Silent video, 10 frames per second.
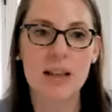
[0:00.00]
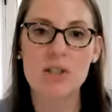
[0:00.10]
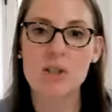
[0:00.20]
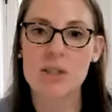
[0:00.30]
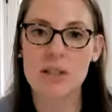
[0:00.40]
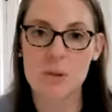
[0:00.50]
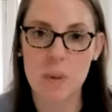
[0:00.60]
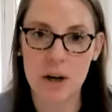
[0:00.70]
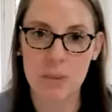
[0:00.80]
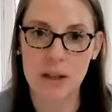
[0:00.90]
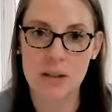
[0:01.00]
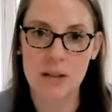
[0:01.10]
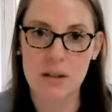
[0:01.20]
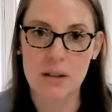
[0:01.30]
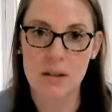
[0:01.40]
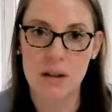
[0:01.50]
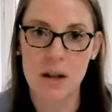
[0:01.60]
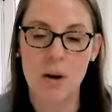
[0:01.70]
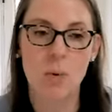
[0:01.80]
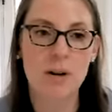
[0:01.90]
let's just experiment.
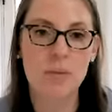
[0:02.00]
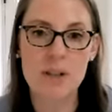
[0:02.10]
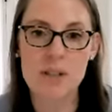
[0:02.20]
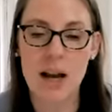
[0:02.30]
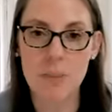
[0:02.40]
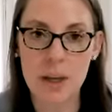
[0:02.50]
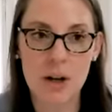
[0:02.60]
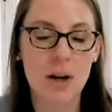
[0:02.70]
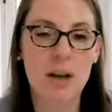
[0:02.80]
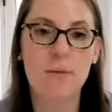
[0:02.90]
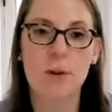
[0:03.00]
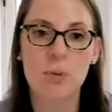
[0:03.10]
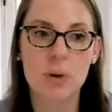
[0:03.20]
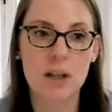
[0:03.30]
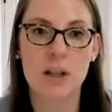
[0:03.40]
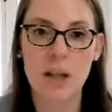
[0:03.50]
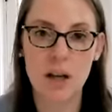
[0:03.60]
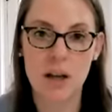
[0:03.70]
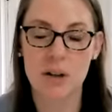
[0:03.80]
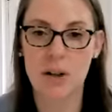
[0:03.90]
What if we stop here? If you're really
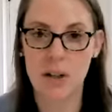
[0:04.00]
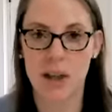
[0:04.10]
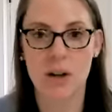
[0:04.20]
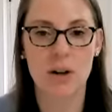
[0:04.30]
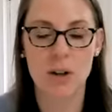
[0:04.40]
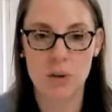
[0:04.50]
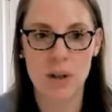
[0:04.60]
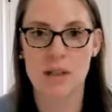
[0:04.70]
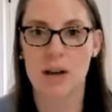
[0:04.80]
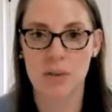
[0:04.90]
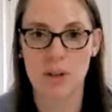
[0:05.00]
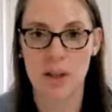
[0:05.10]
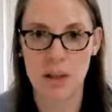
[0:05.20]
hungry later, you can definitely